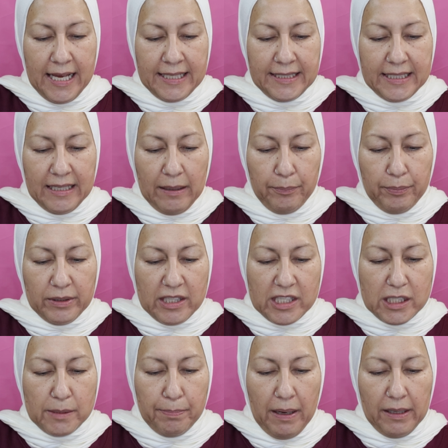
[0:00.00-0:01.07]
ending up with a
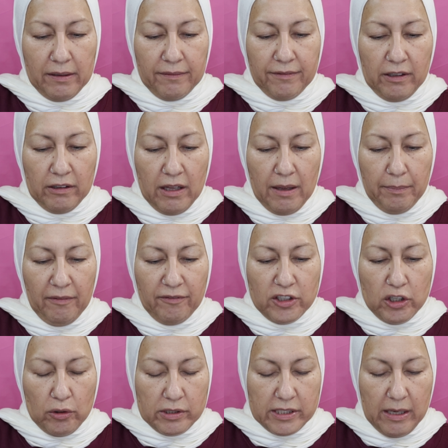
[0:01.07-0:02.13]
spot of glob of
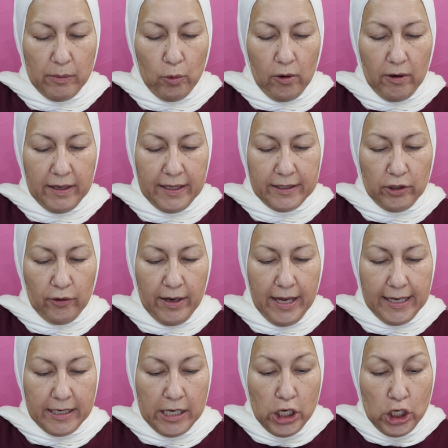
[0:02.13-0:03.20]
gel somewhere on your head.